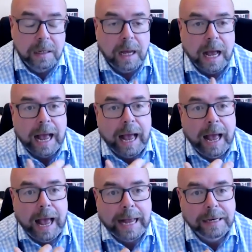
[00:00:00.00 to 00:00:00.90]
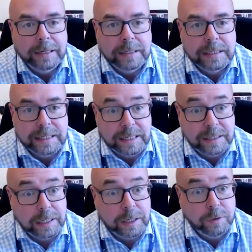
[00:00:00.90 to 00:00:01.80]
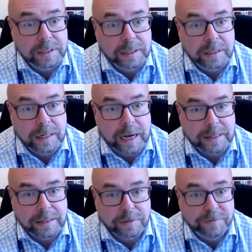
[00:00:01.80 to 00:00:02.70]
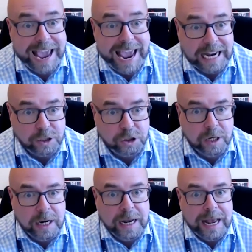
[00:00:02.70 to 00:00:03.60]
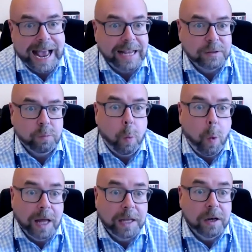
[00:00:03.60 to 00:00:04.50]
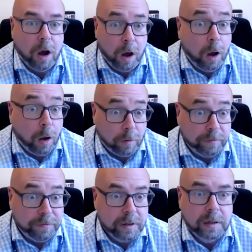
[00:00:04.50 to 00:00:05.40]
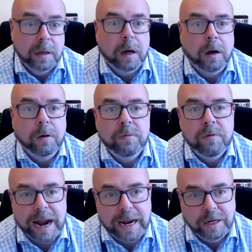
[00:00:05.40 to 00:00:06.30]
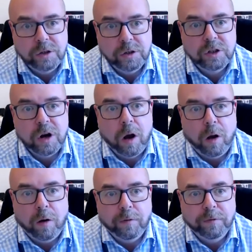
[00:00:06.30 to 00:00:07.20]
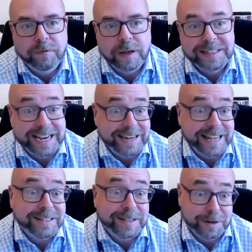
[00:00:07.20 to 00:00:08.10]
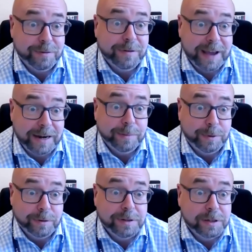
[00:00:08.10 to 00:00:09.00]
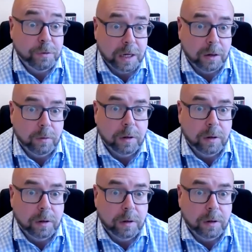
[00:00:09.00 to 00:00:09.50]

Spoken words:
and CCQs in the case of Hedge as one of a range of techniques that are available to you.